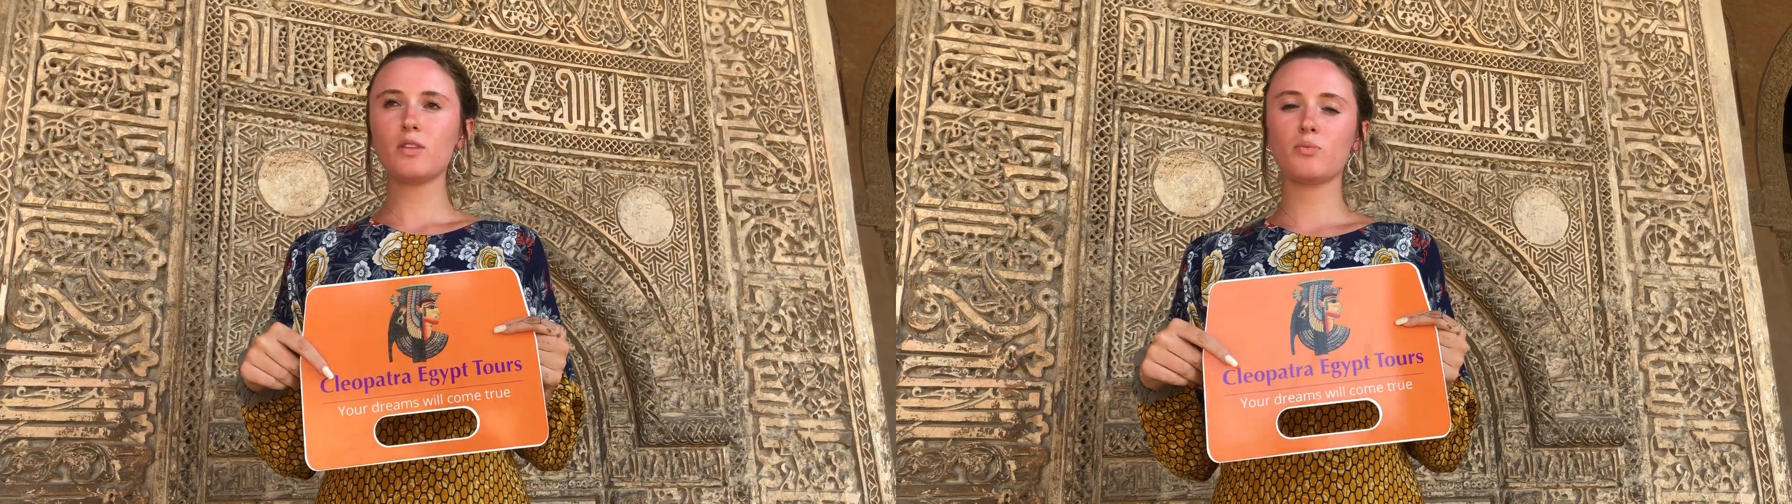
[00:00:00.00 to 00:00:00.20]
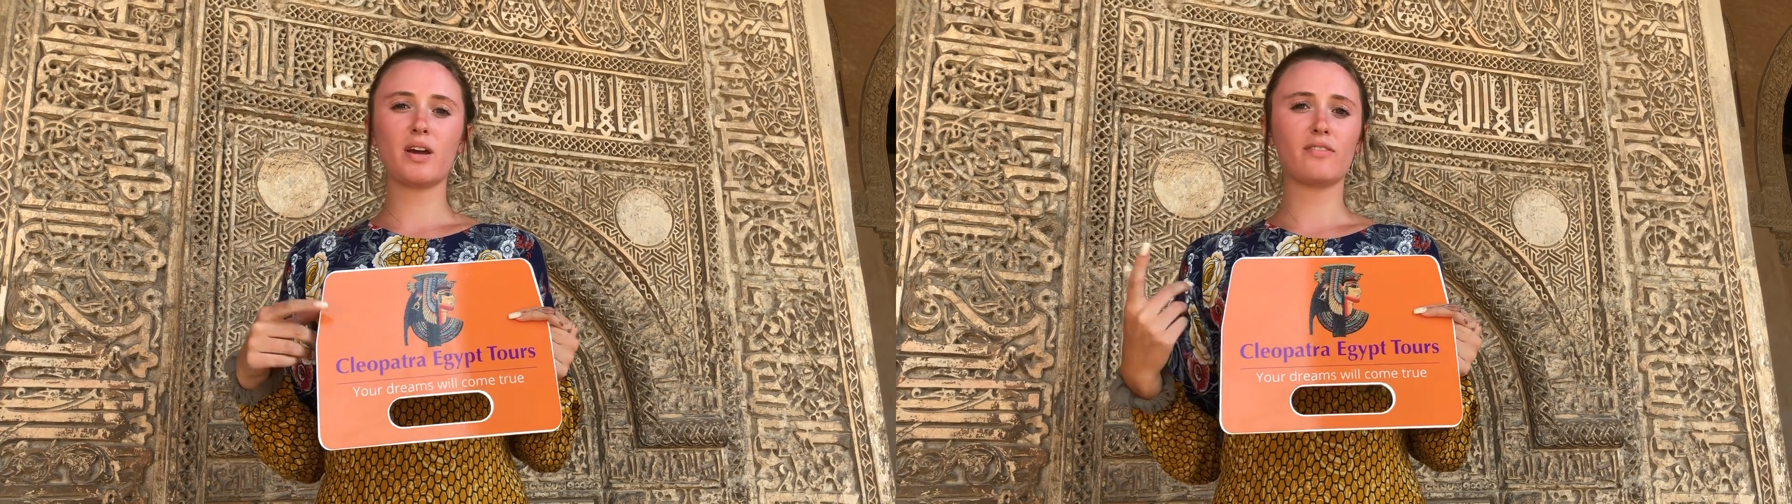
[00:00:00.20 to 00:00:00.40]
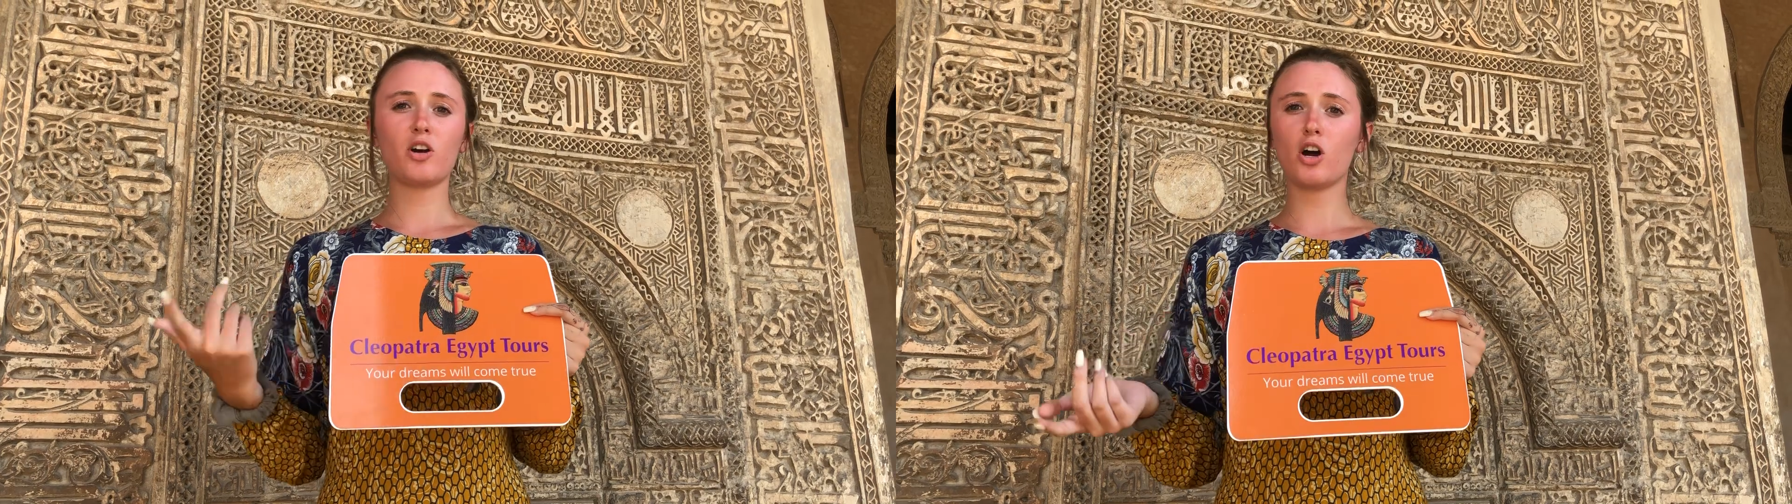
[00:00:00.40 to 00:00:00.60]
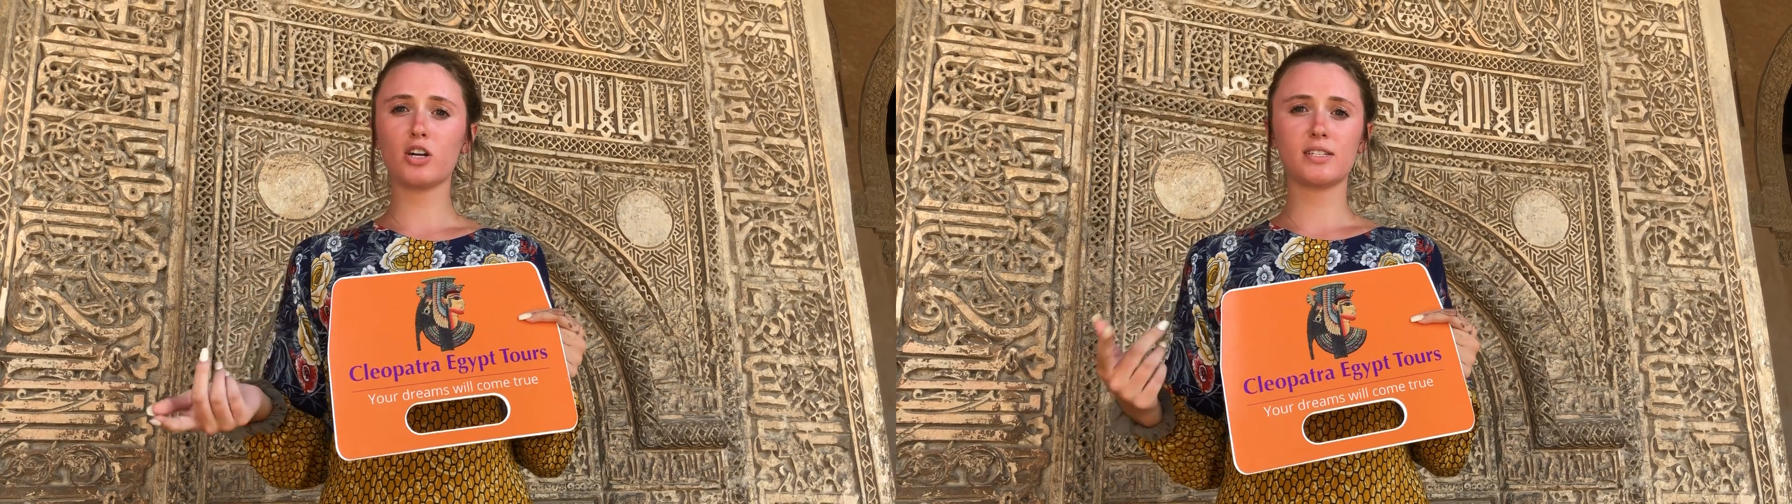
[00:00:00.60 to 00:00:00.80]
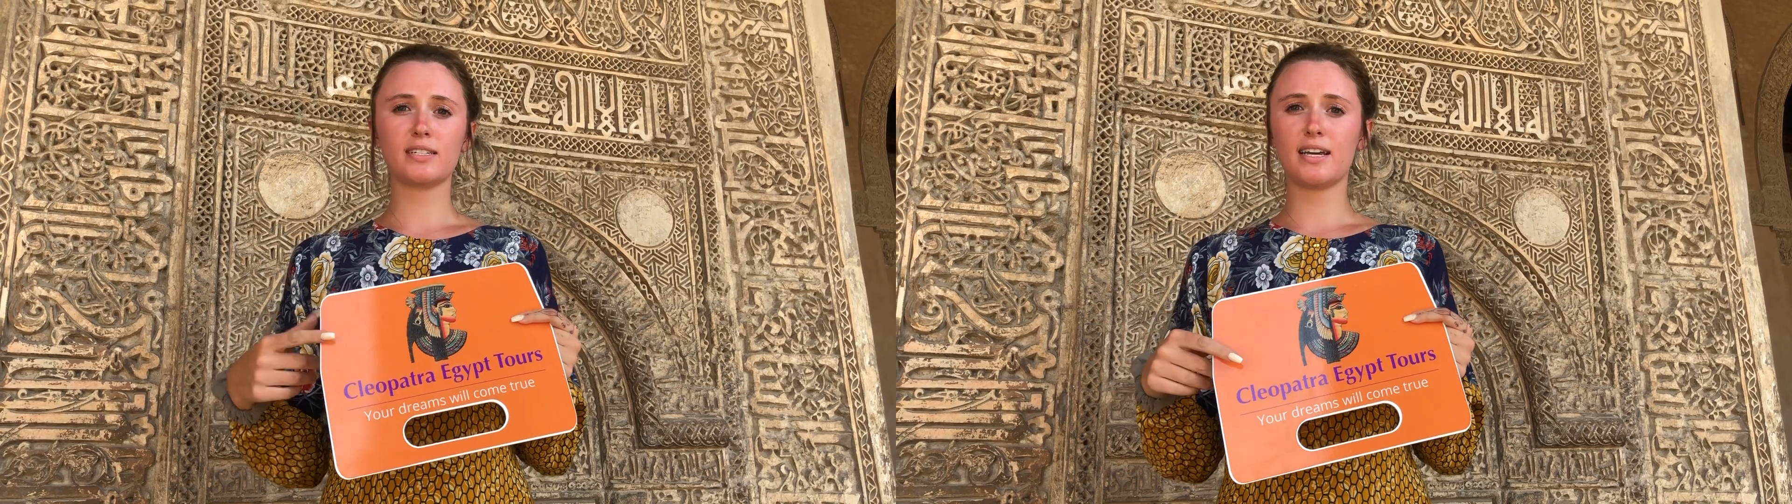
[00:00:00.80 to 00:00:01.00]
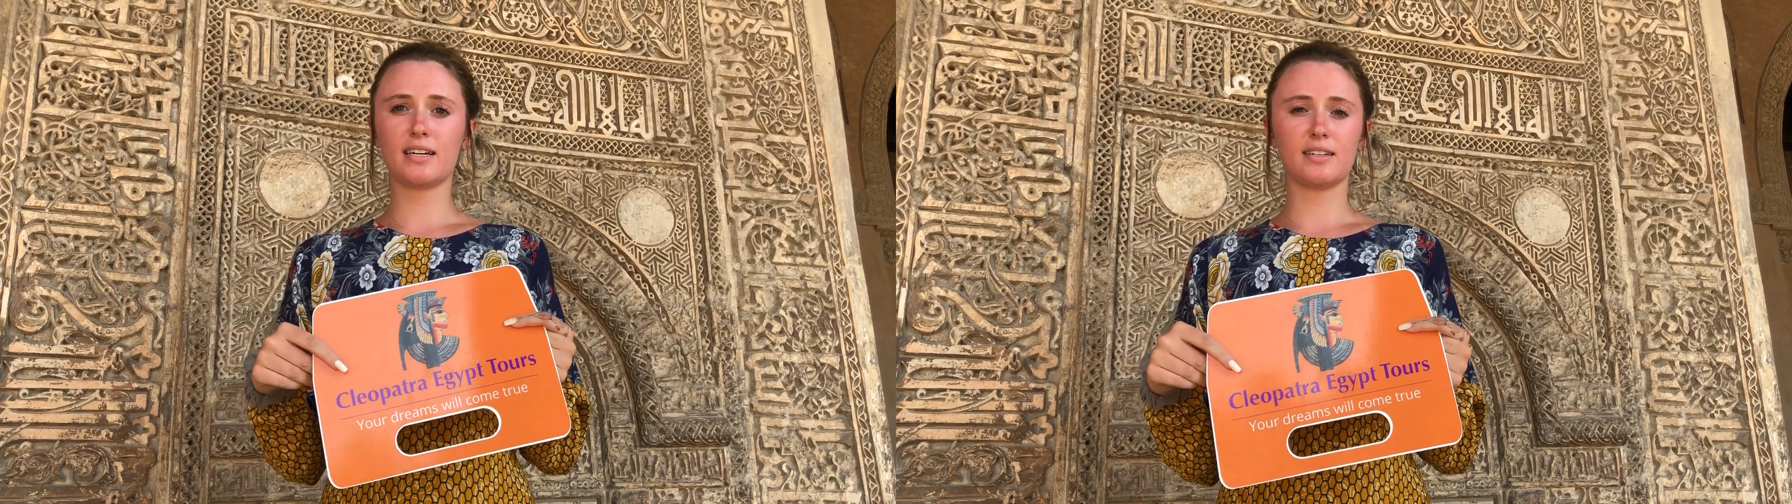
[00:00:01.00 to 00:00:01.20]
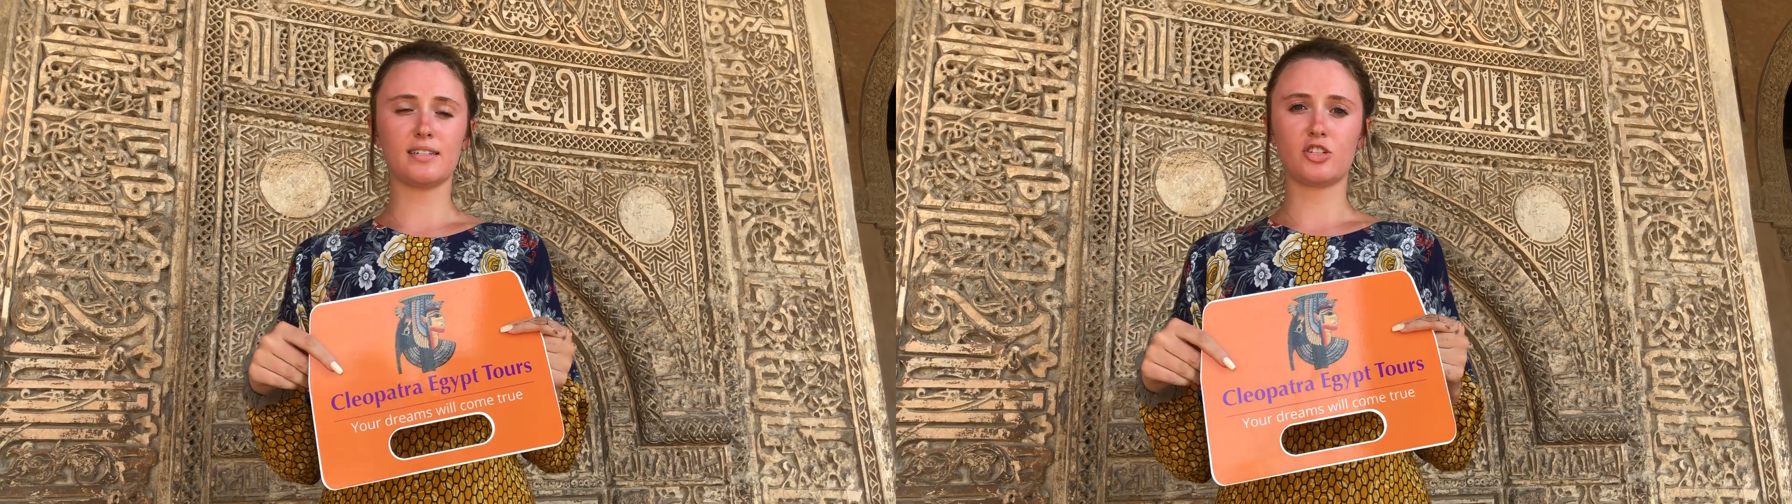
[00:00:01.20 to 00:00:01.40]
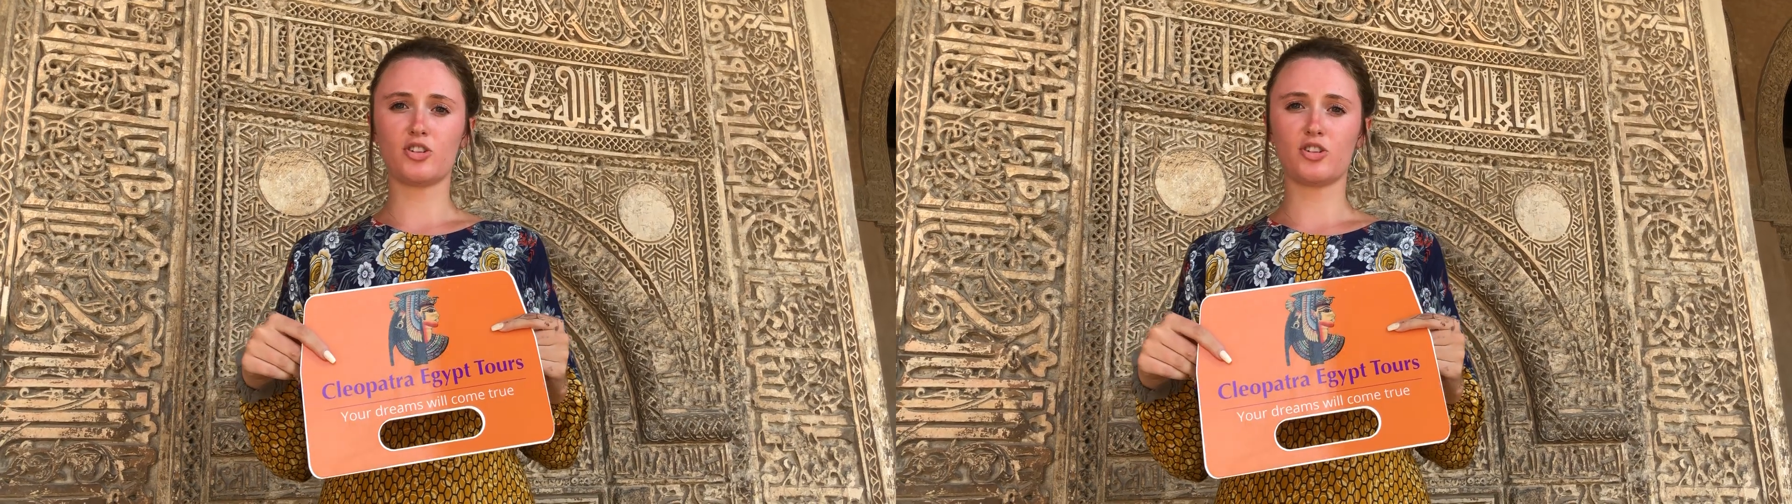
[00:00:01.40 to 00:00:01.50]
we have cars to take us and